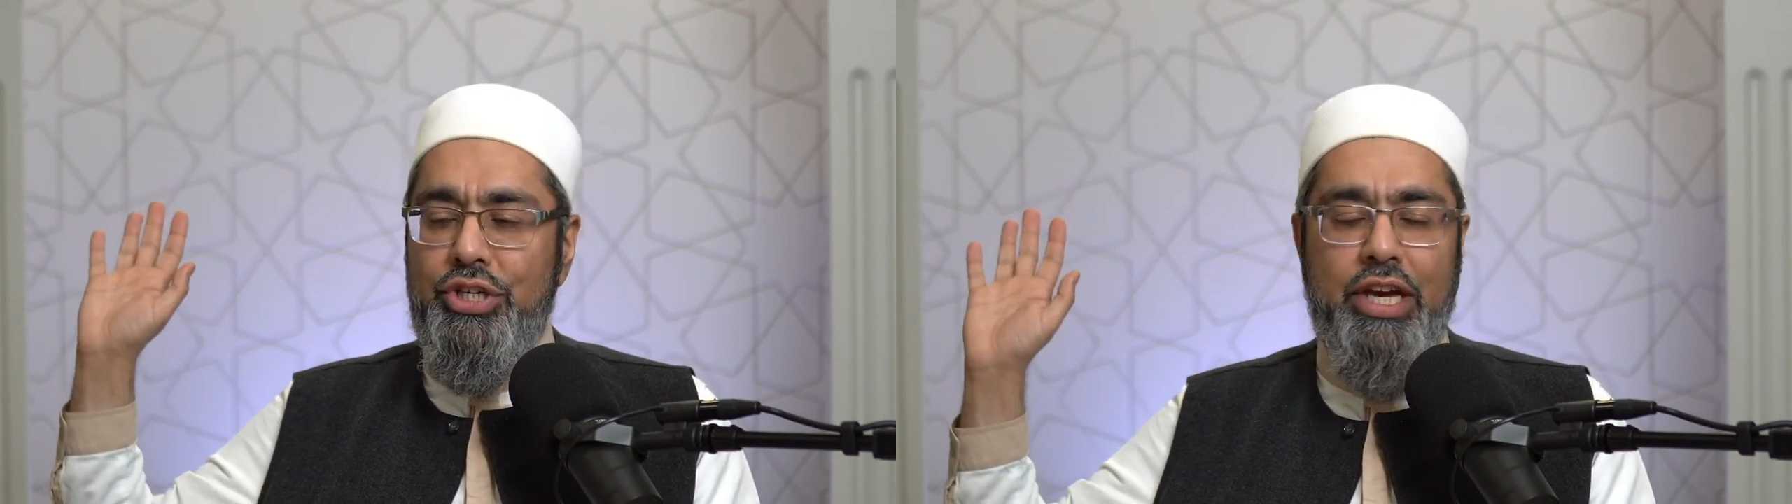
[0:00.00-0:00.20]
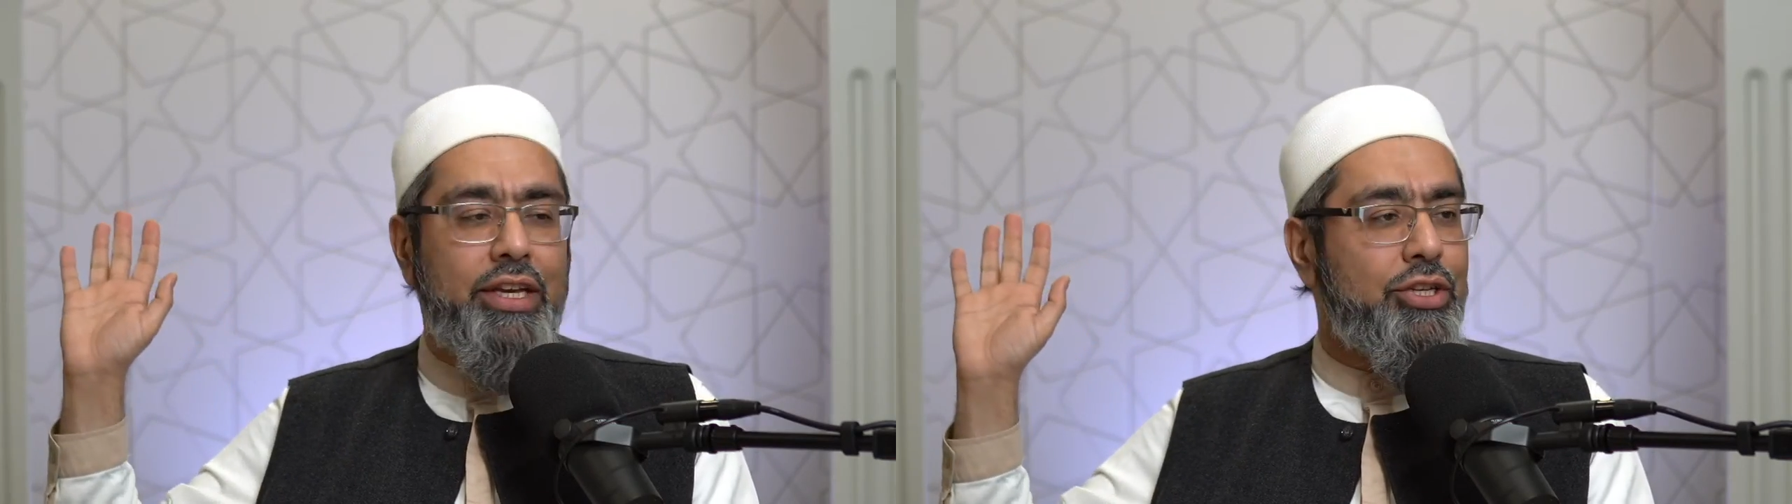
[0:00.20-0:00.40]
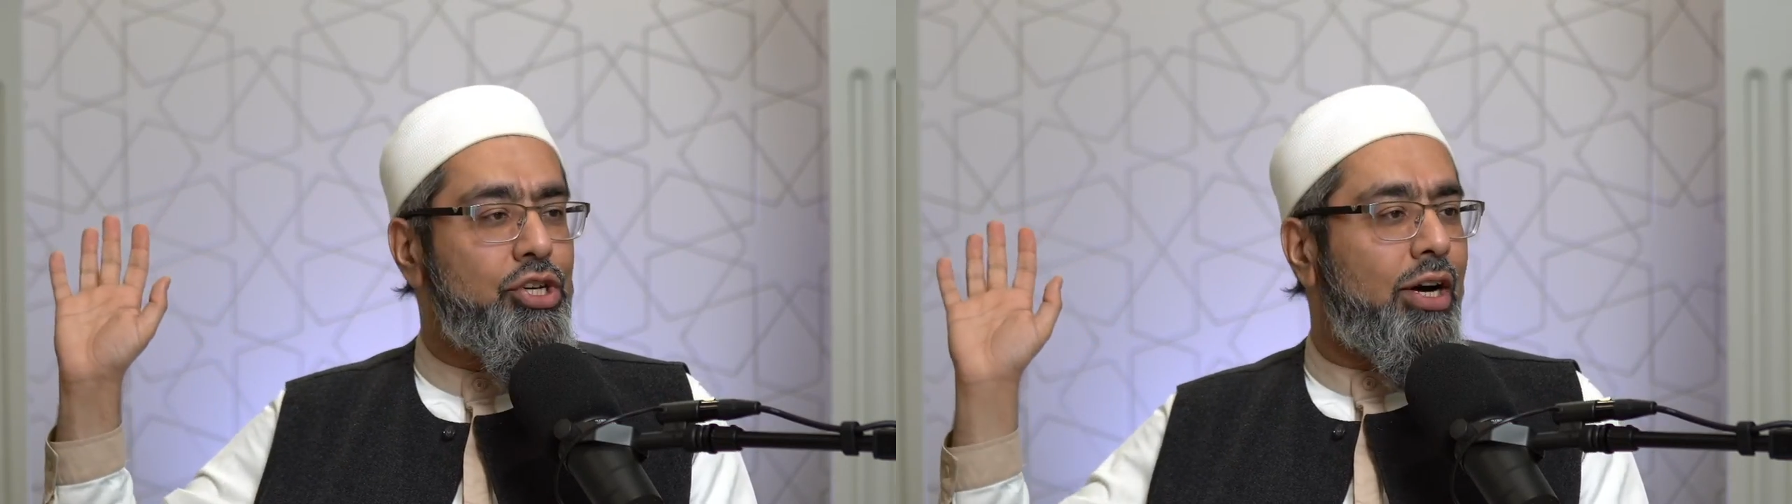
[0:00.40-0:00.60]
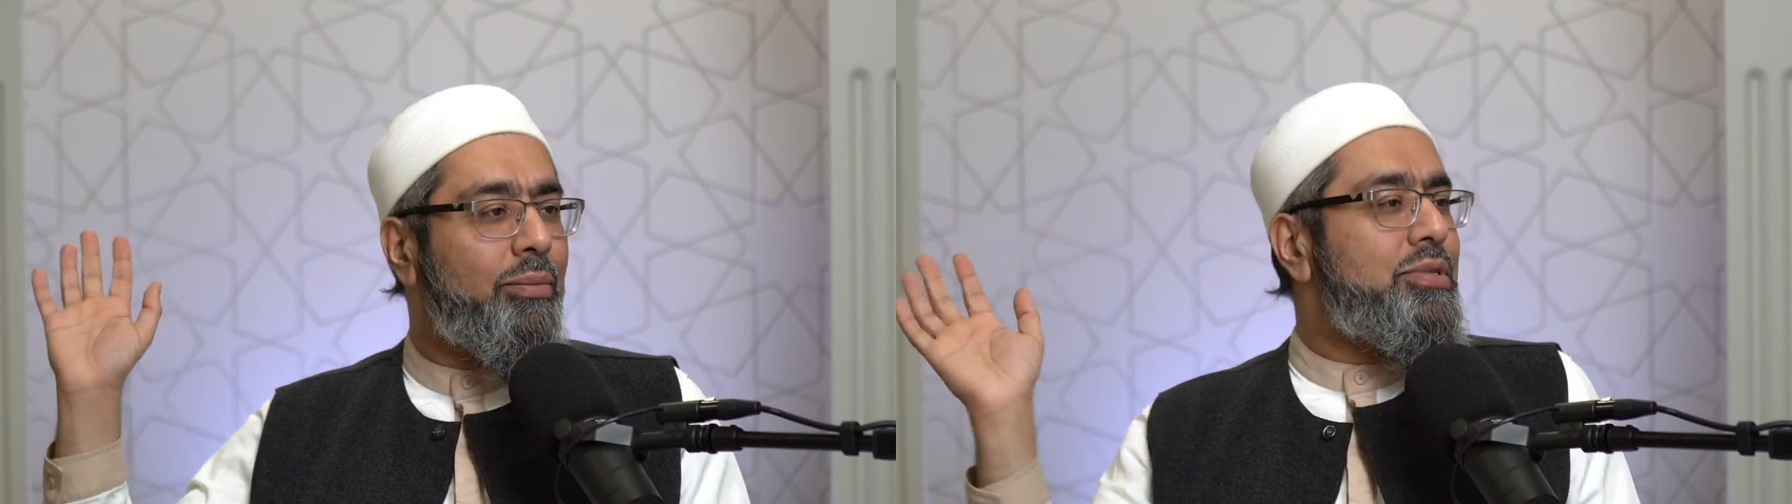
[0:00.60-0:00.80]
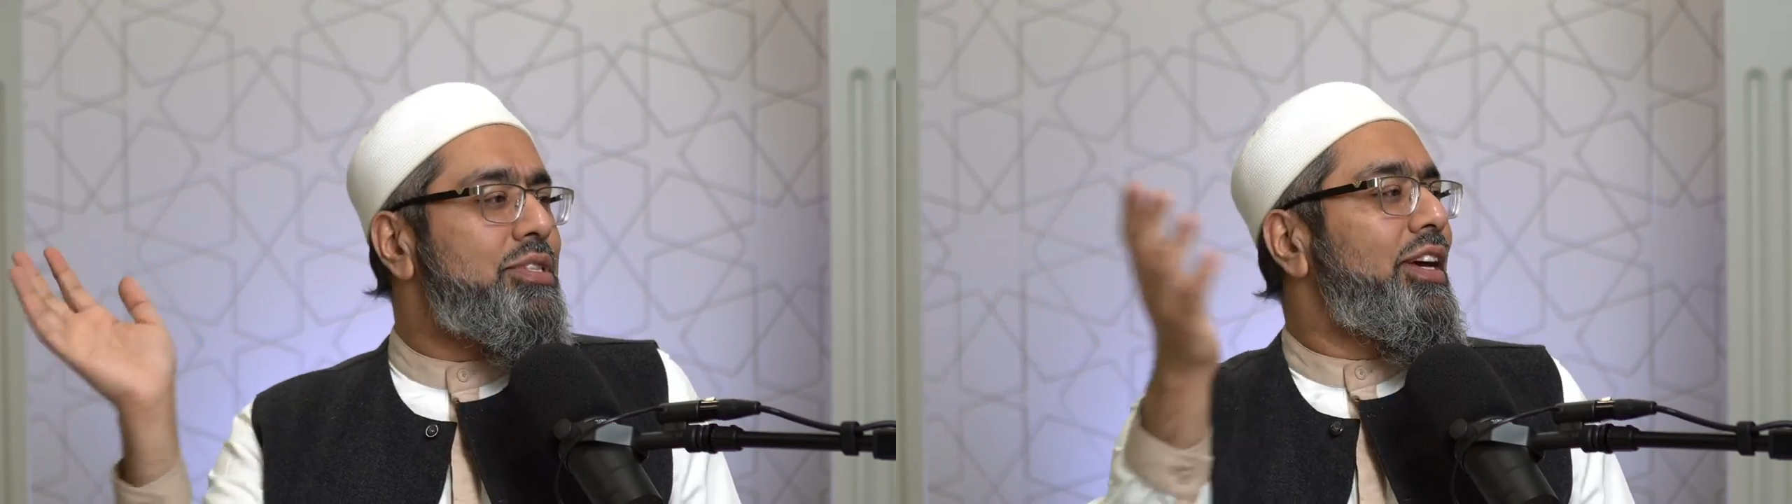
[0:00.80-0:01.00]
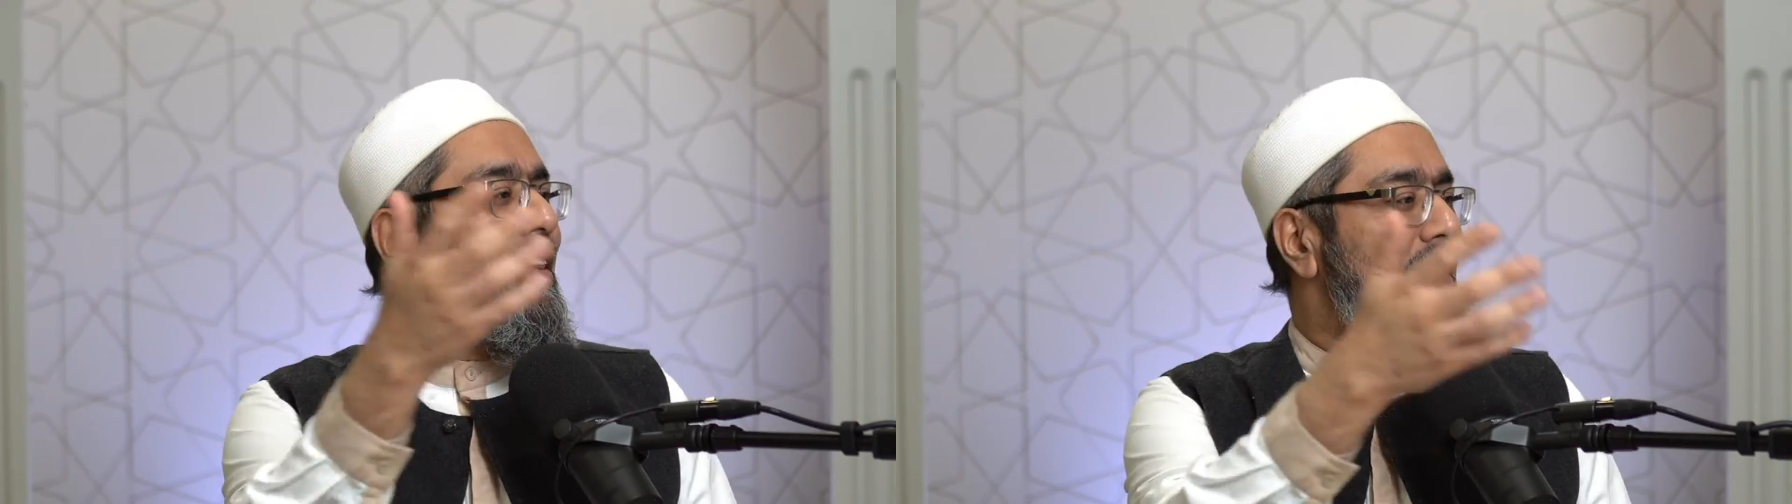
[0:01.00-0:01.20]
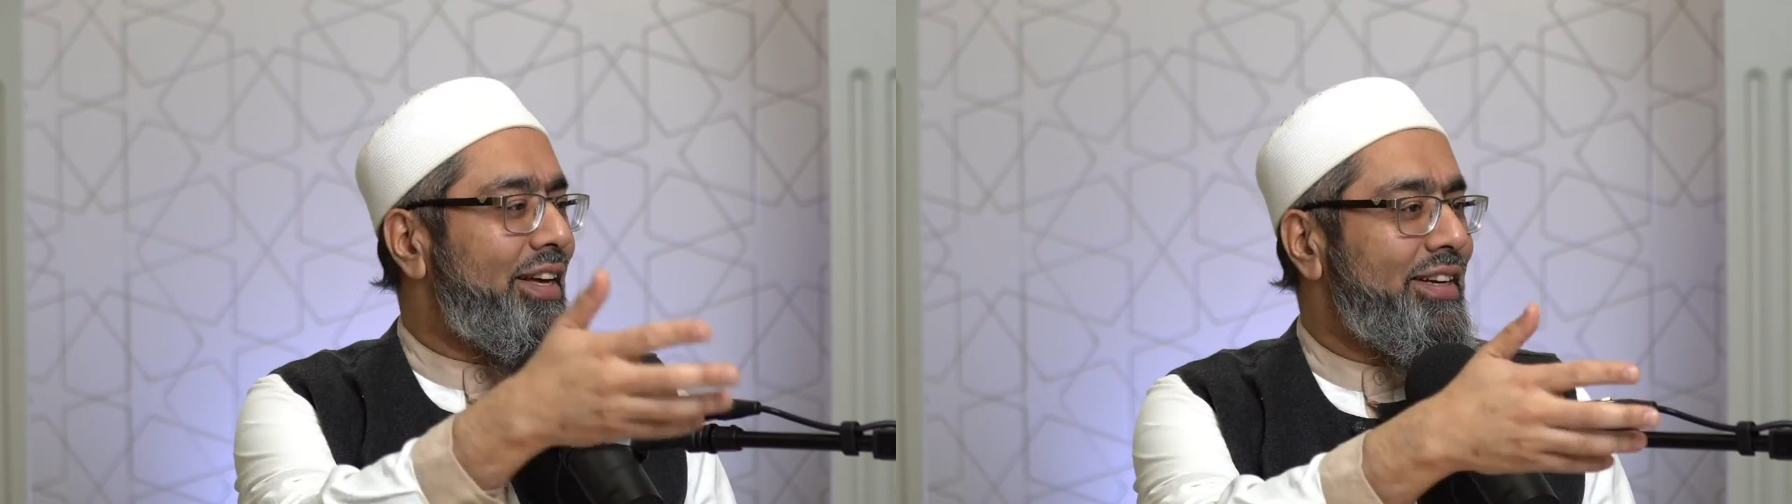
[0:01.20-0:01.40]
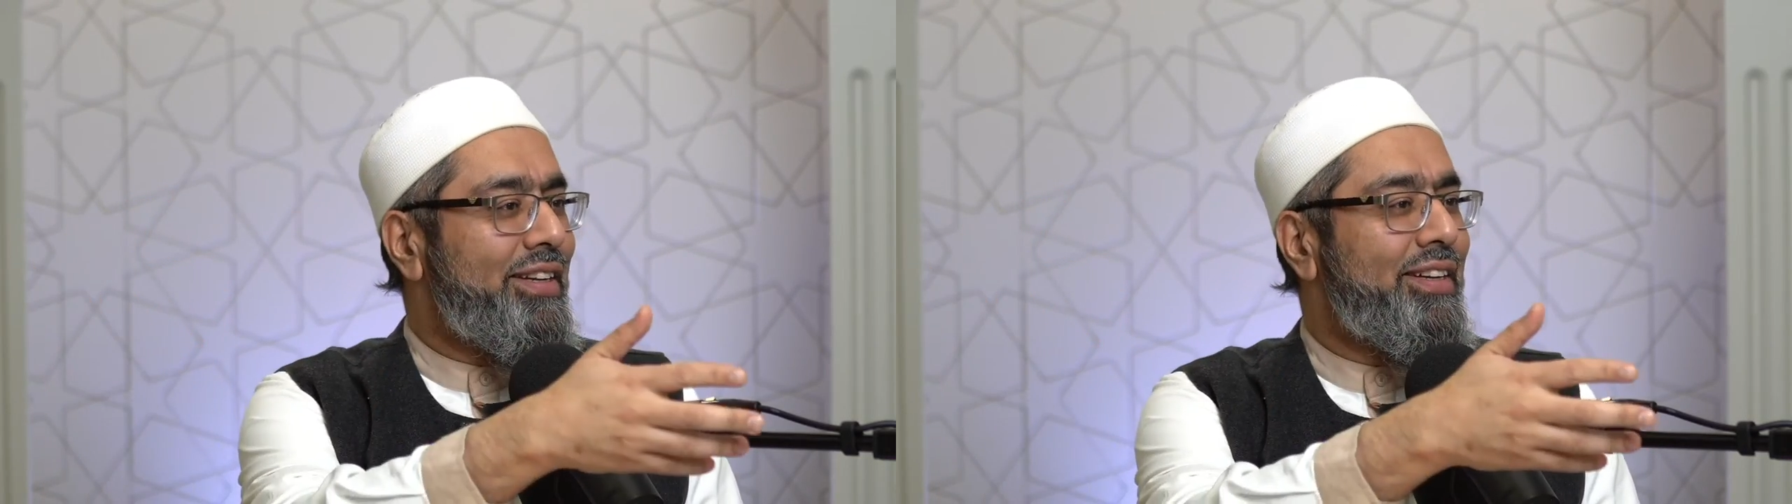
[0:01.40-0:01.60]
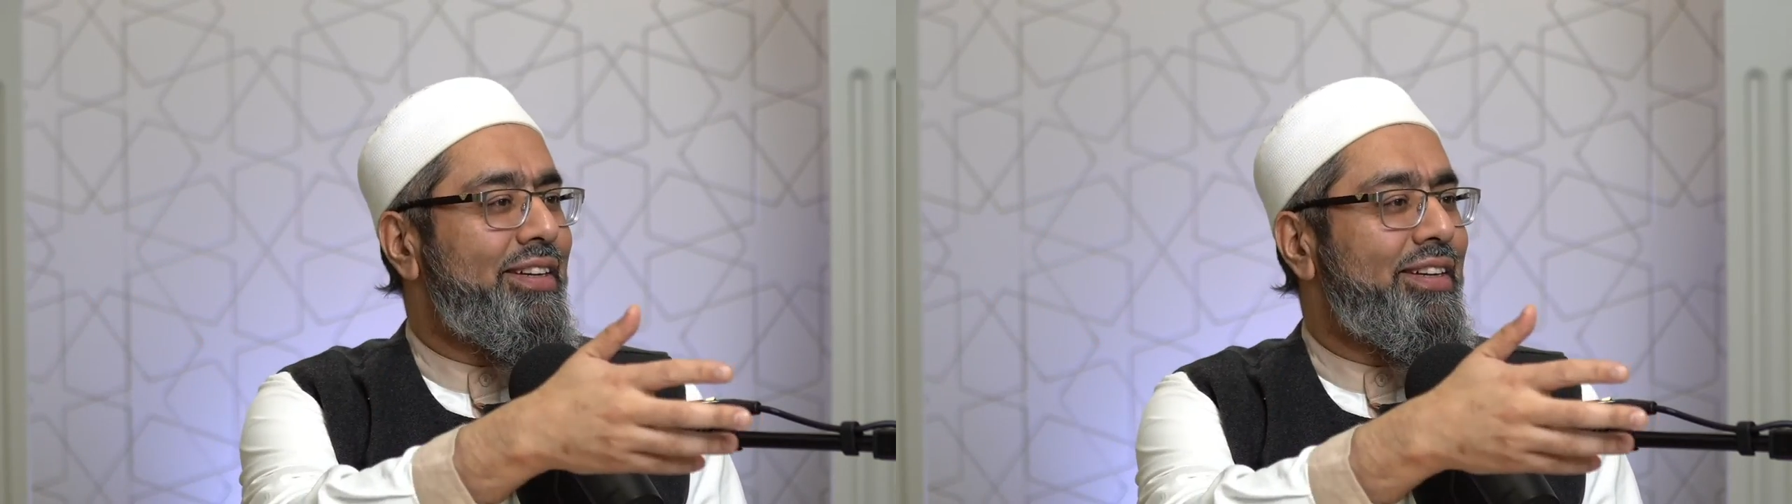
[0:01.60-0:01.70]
shady jobs and then